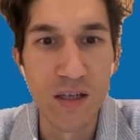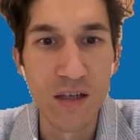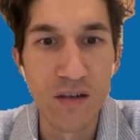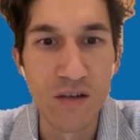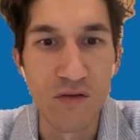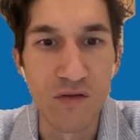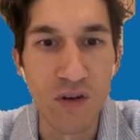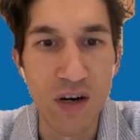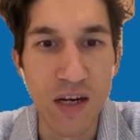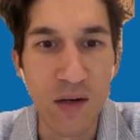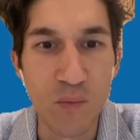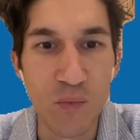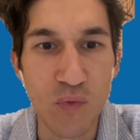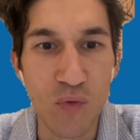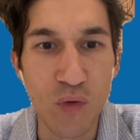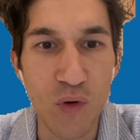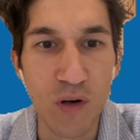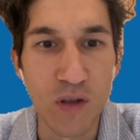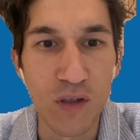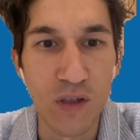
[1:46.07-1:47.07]
grain
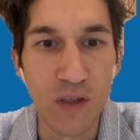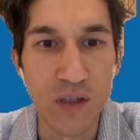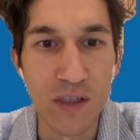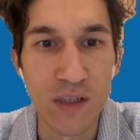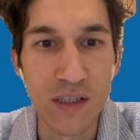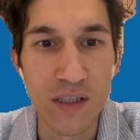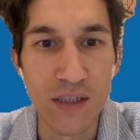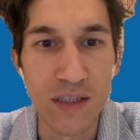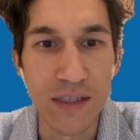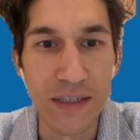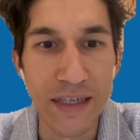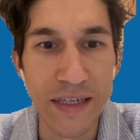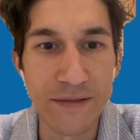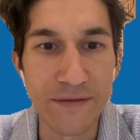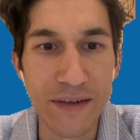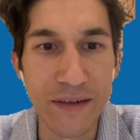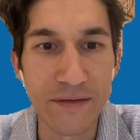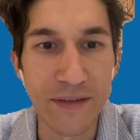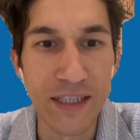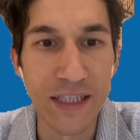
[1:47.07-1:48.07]
port
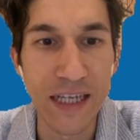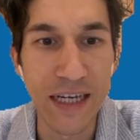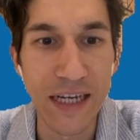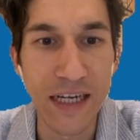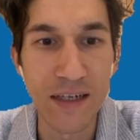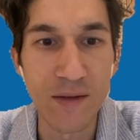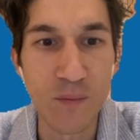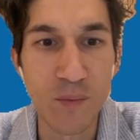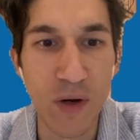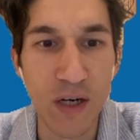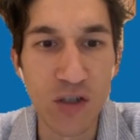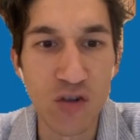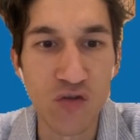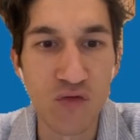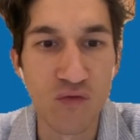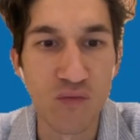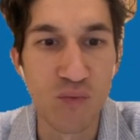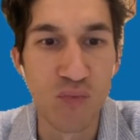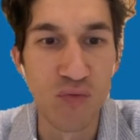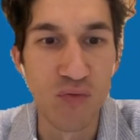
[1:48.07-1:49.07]
9510 bunch
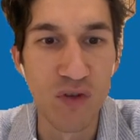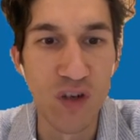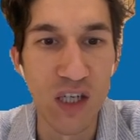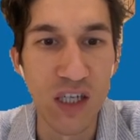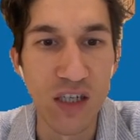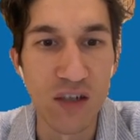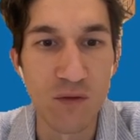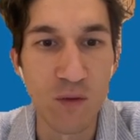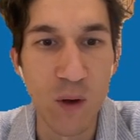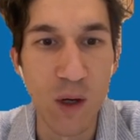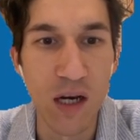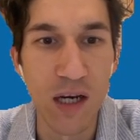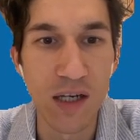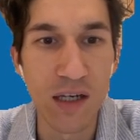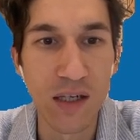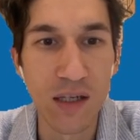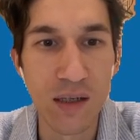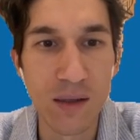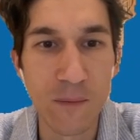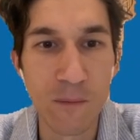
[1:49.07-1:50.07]
of brick
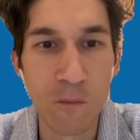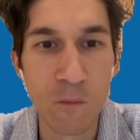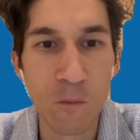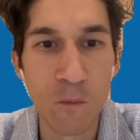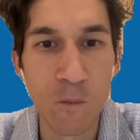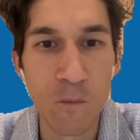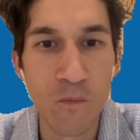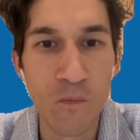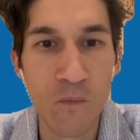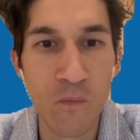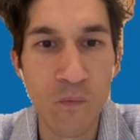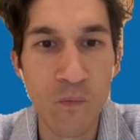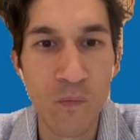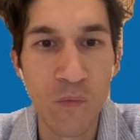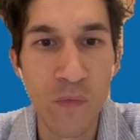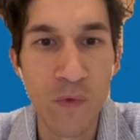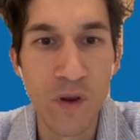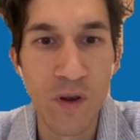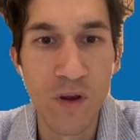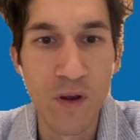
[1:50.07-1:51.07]
right
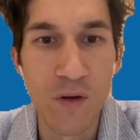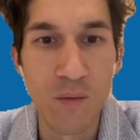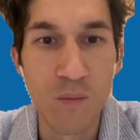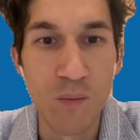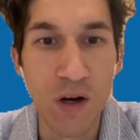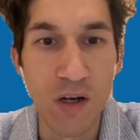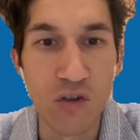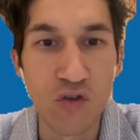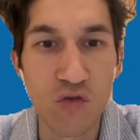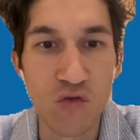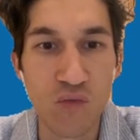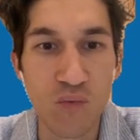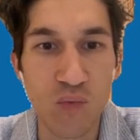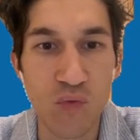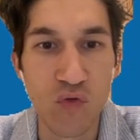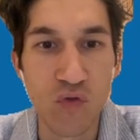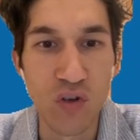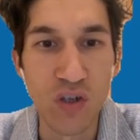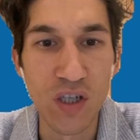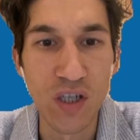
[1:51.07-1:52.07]
bunch of
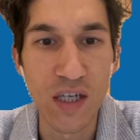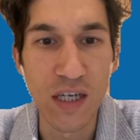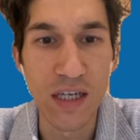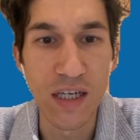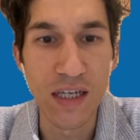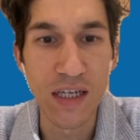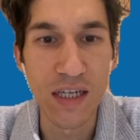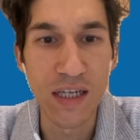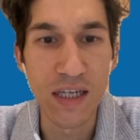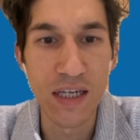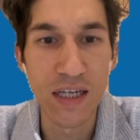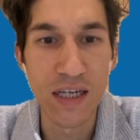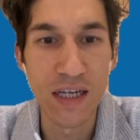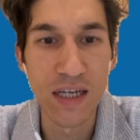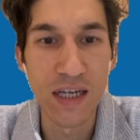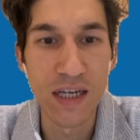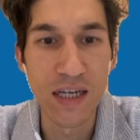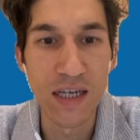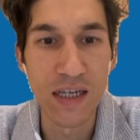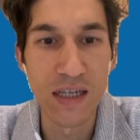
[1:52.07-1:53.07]
brick and
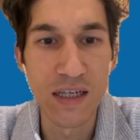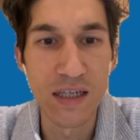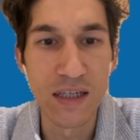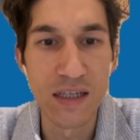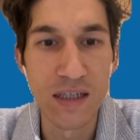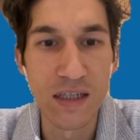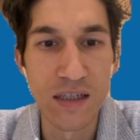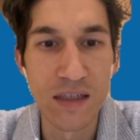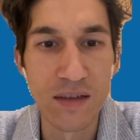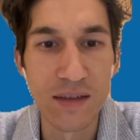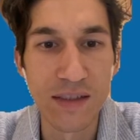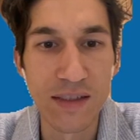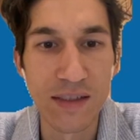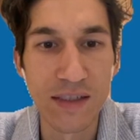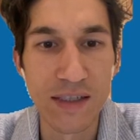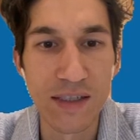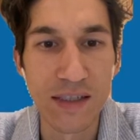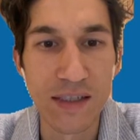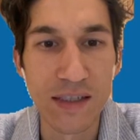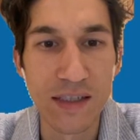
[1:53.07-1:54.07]
then
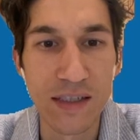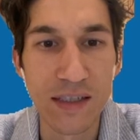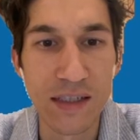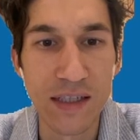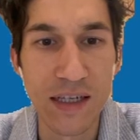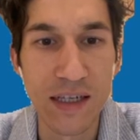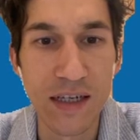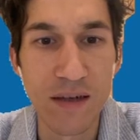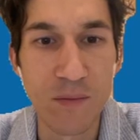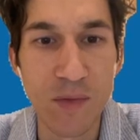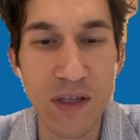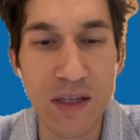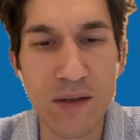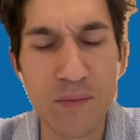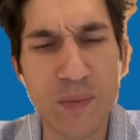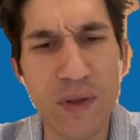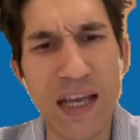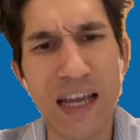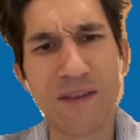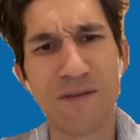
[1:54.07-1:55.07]
uh, getting there but
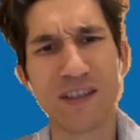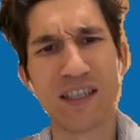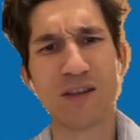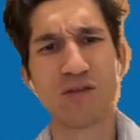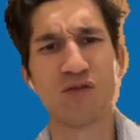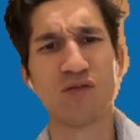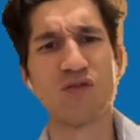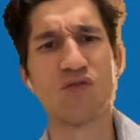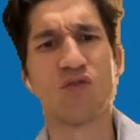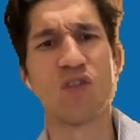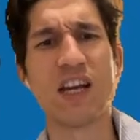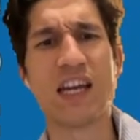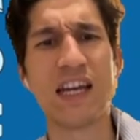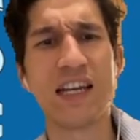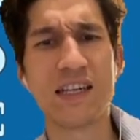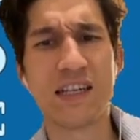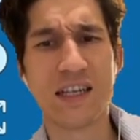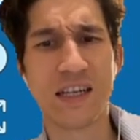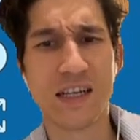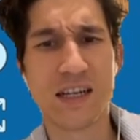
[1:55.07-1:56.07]
then playing without
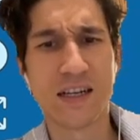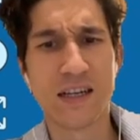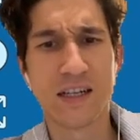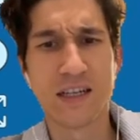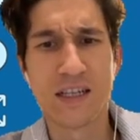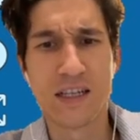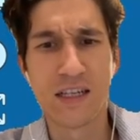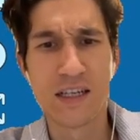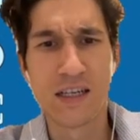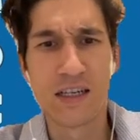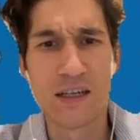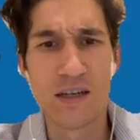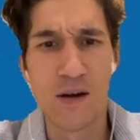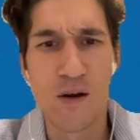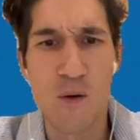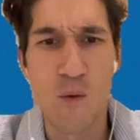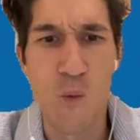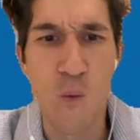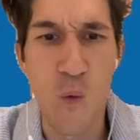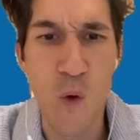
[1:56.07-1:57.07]
grain
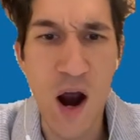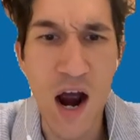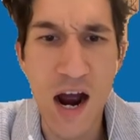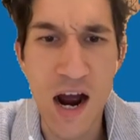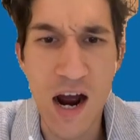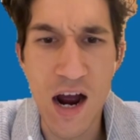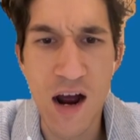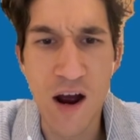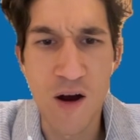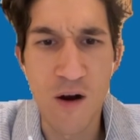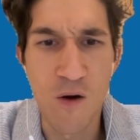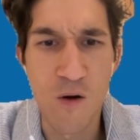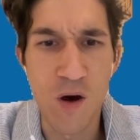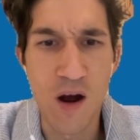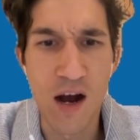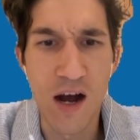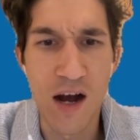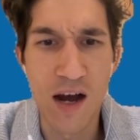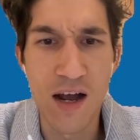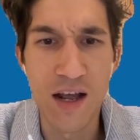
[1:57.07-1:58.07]
Wow,
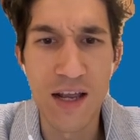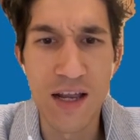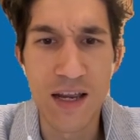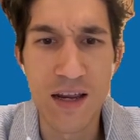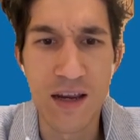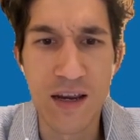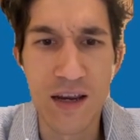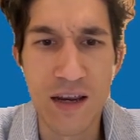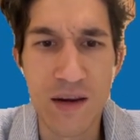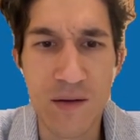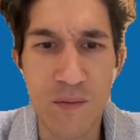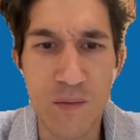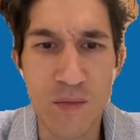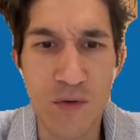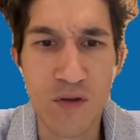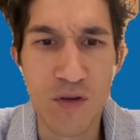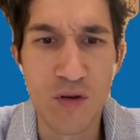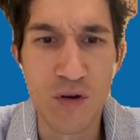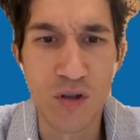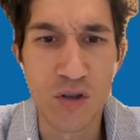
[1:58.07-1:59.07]

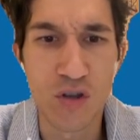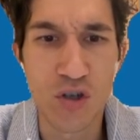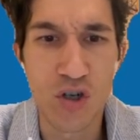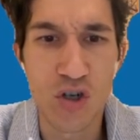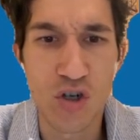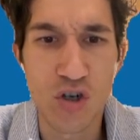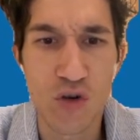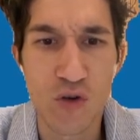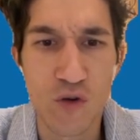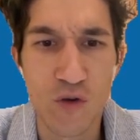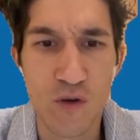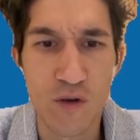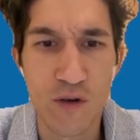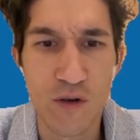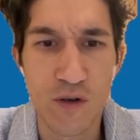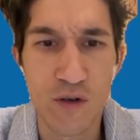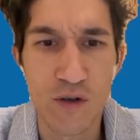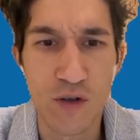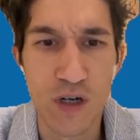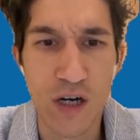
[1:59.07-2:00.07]
I'm not
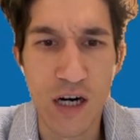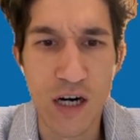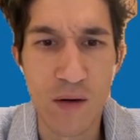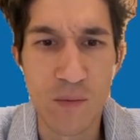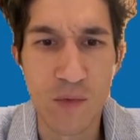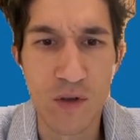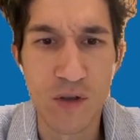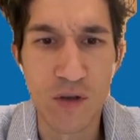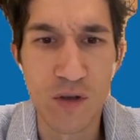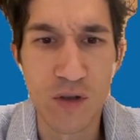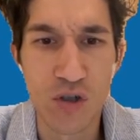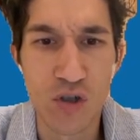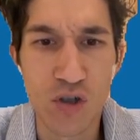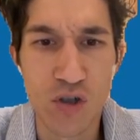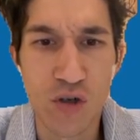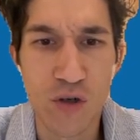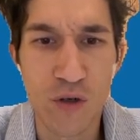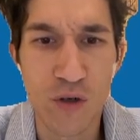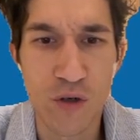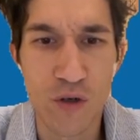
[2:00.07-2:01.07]
sure. I'm not
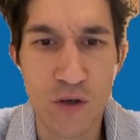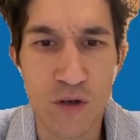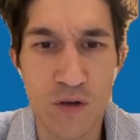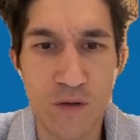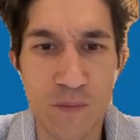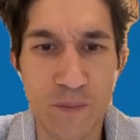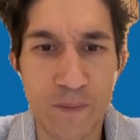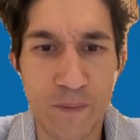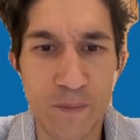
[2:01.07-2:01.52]
sure.